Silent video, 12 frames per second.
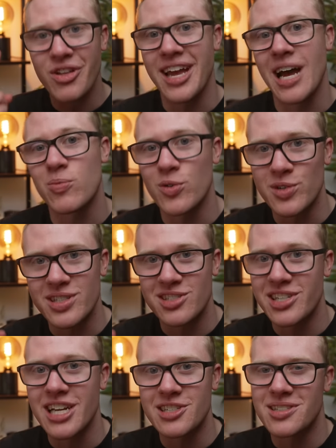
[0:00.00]
thing Apple is
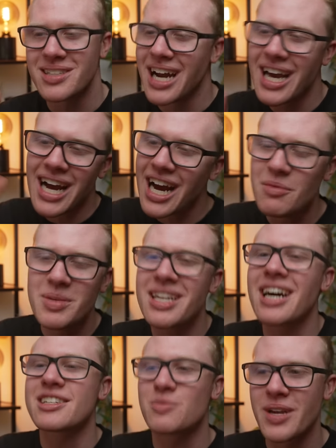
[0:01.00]
changing, that I mean,
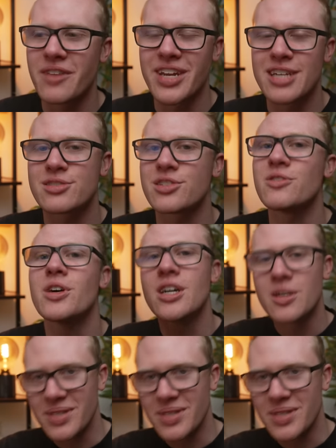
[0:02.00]
not as big of an issue,